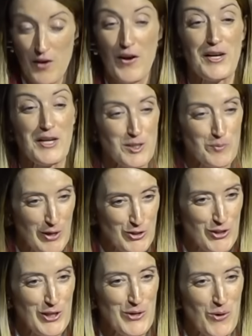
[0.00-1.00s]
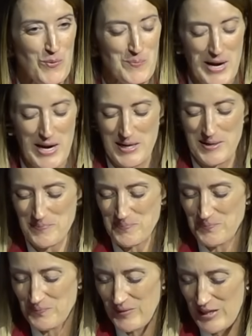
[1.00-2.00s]
and especially your mayor,
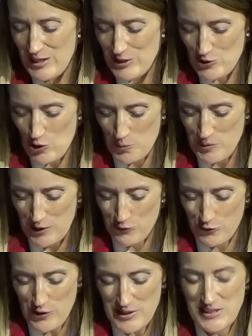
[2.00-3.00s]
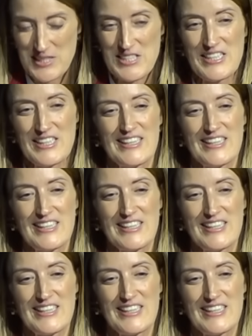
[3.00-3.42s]
Dominic Fritz.